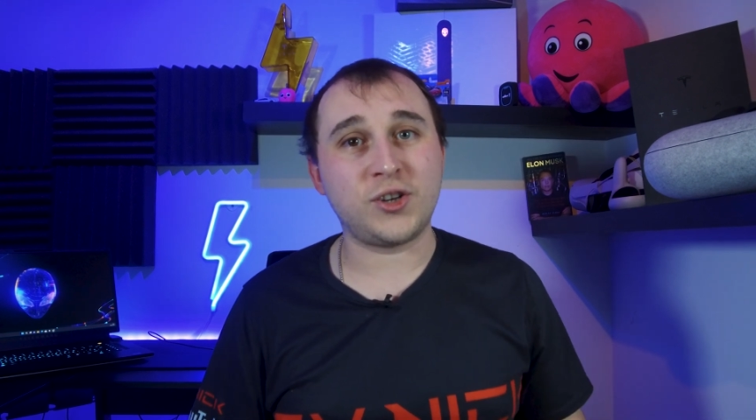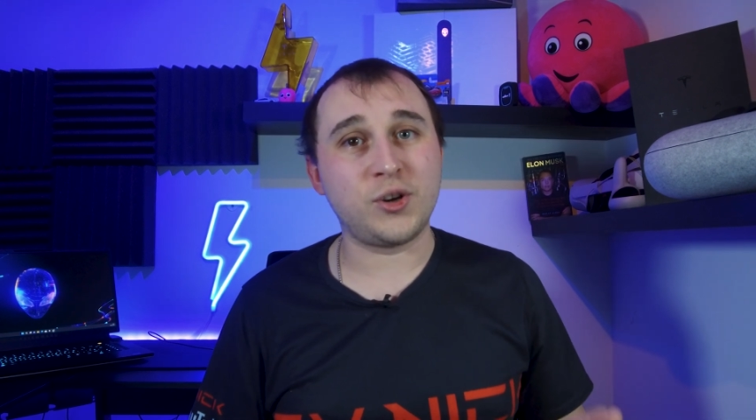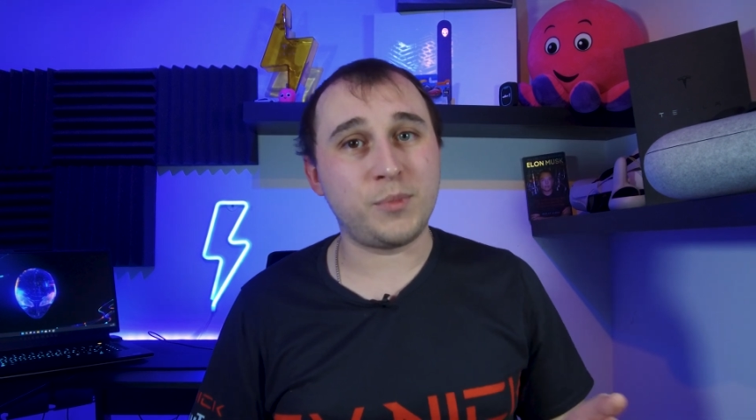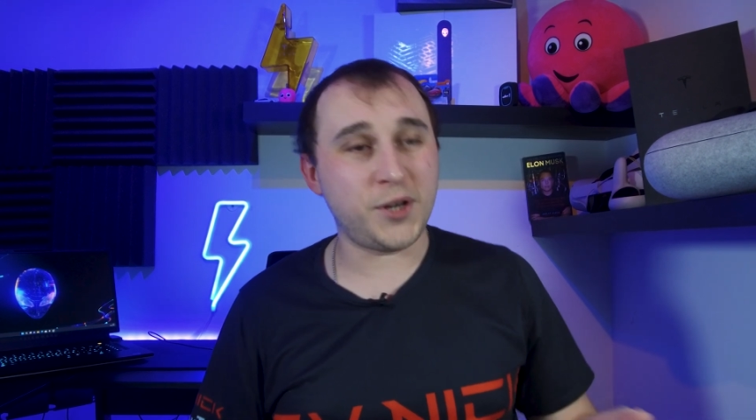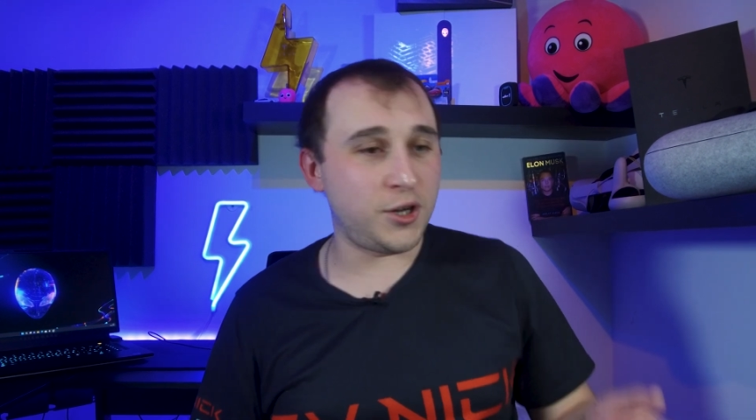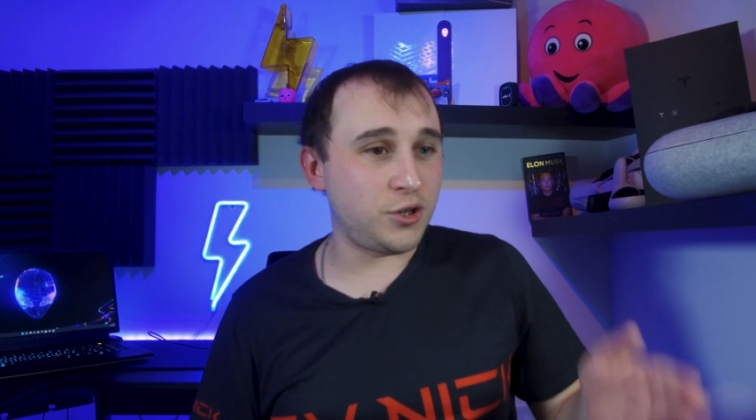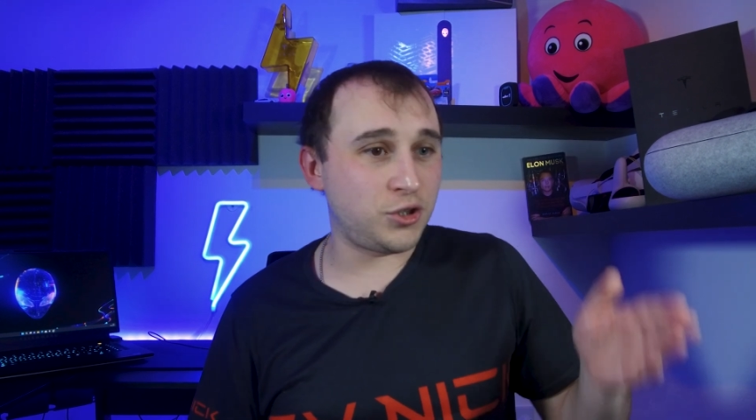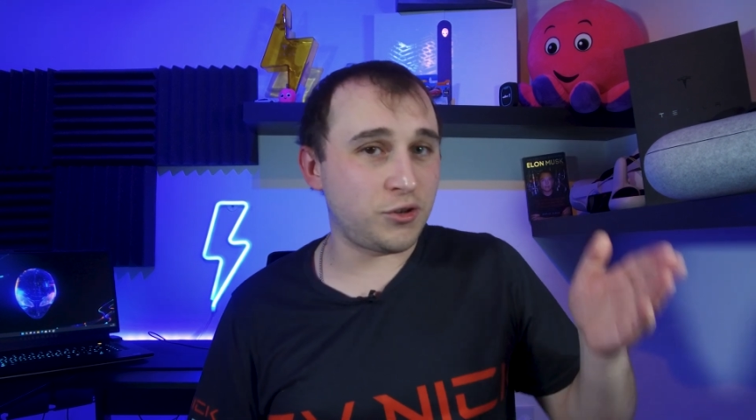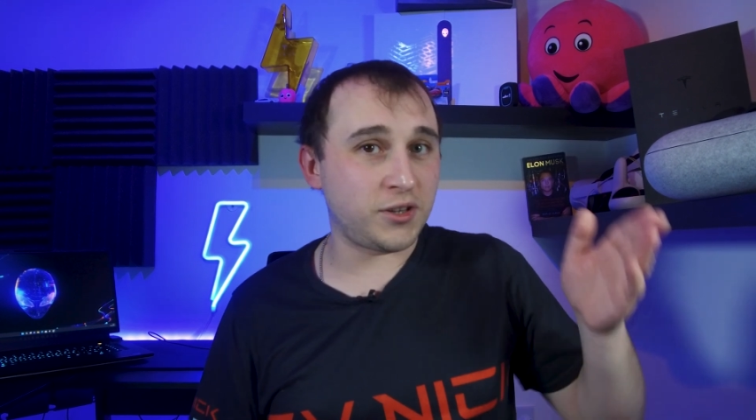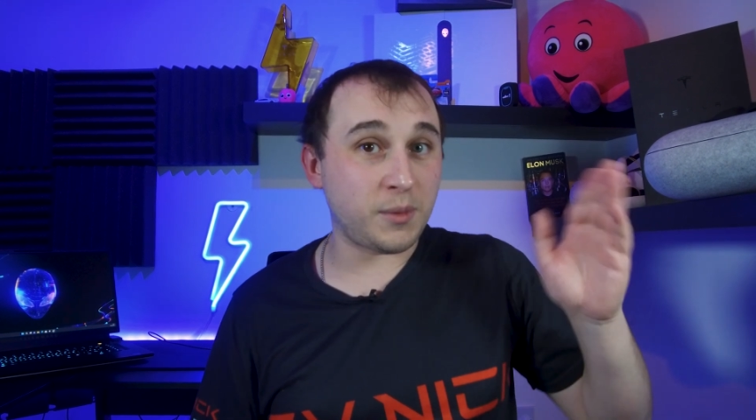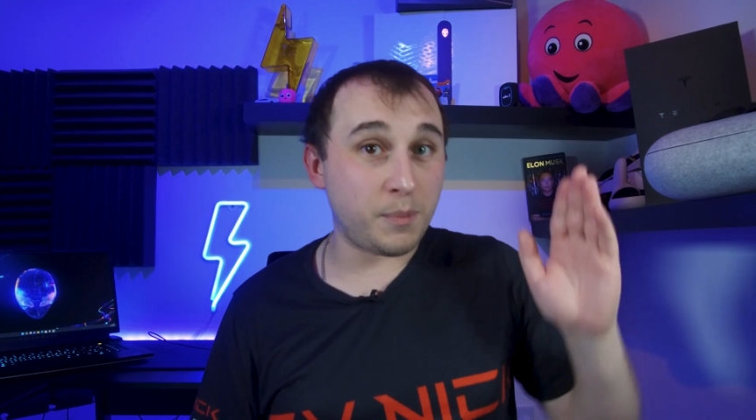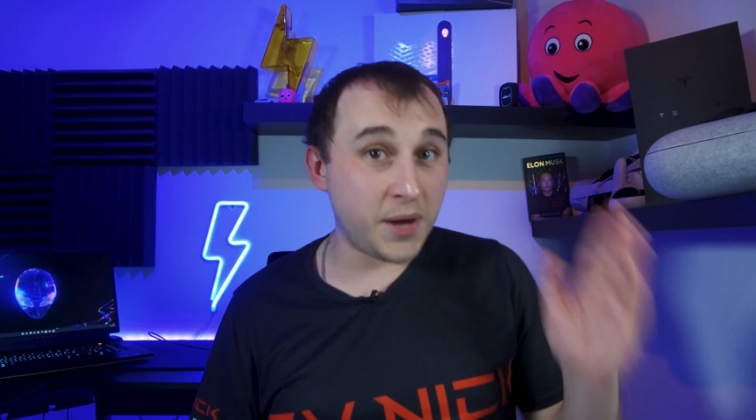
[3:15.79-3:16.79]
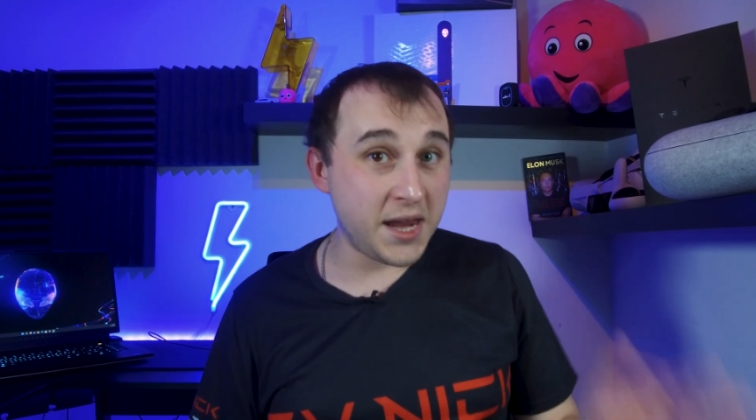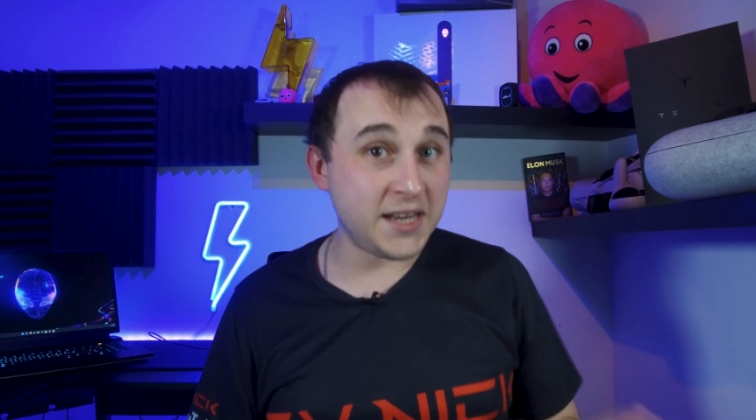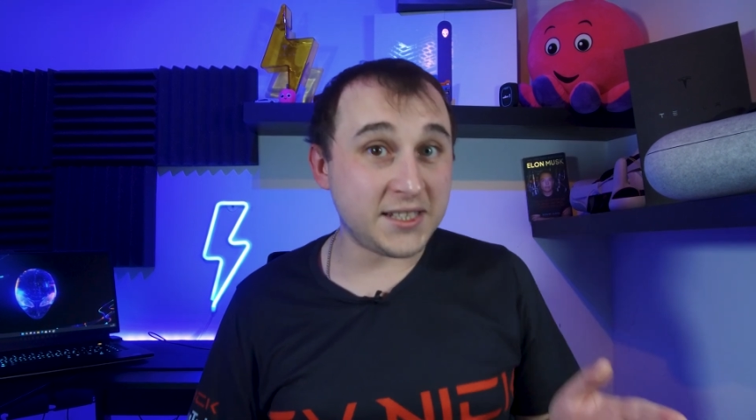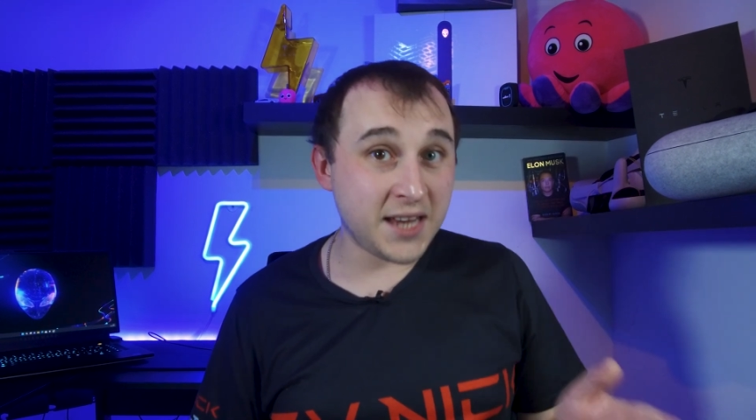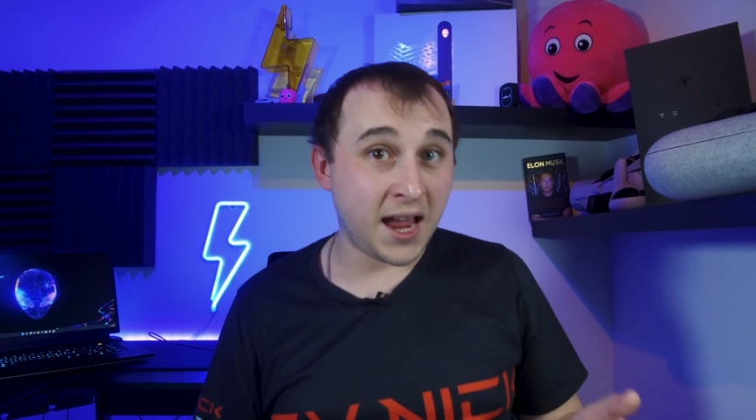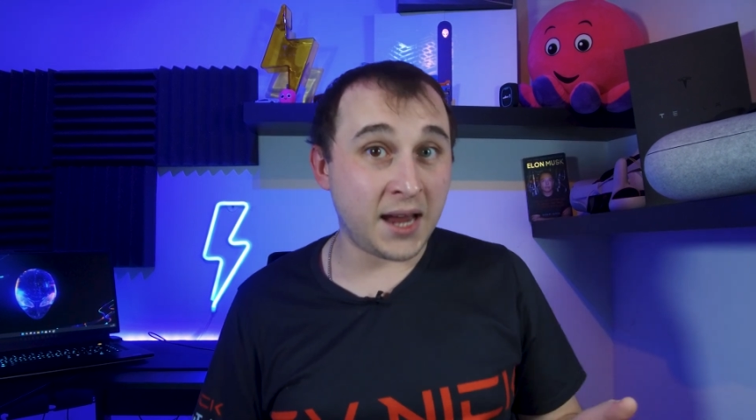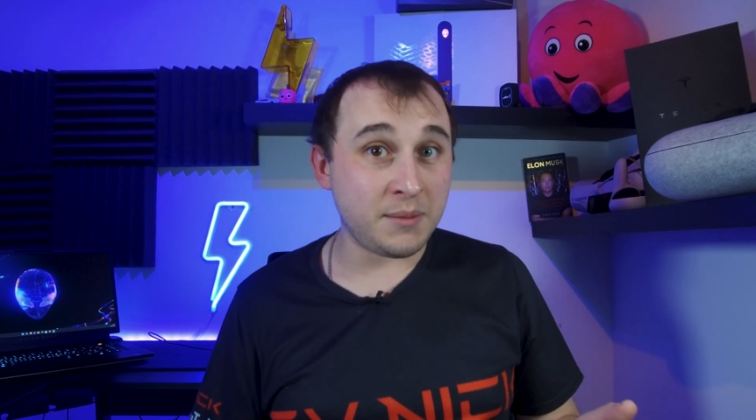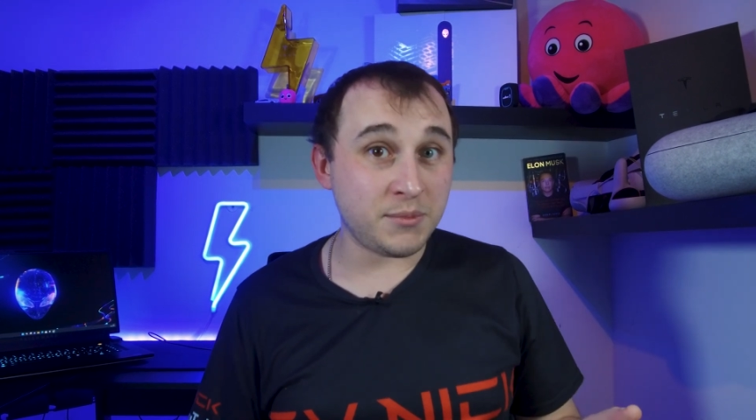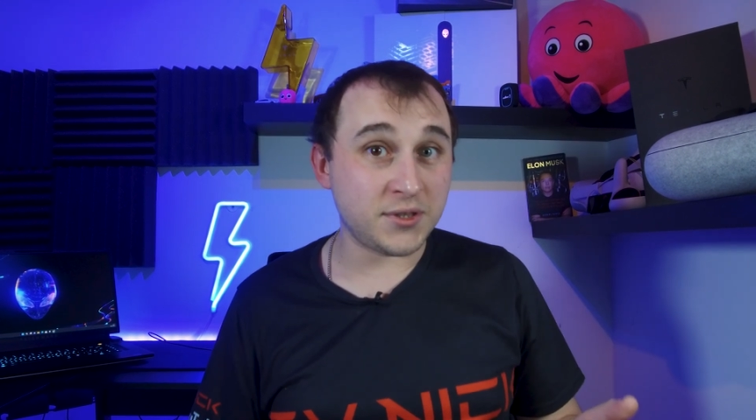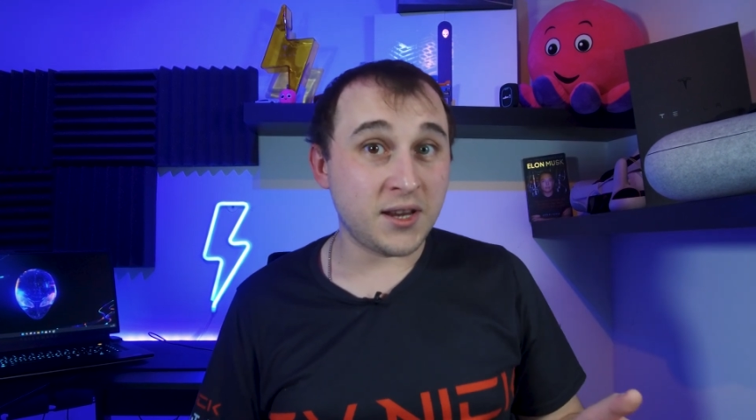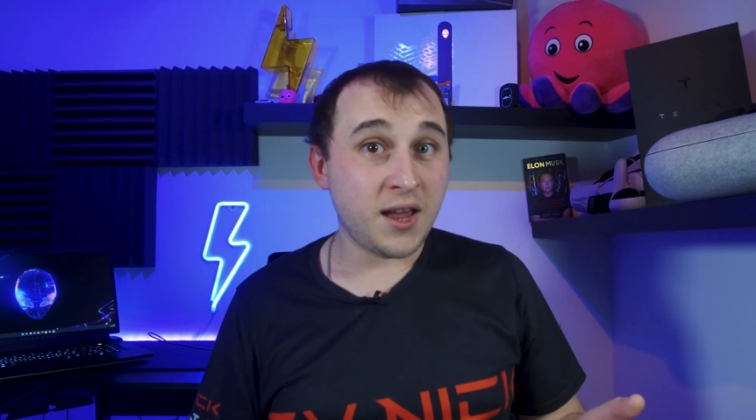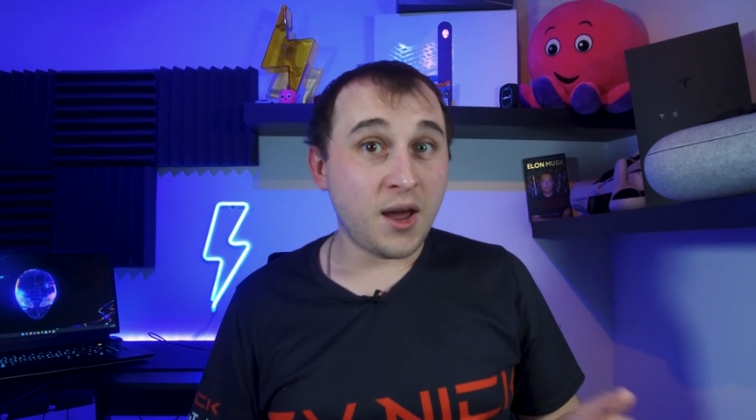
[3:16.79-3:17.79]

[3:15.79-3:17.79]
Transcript: could be used during the peak times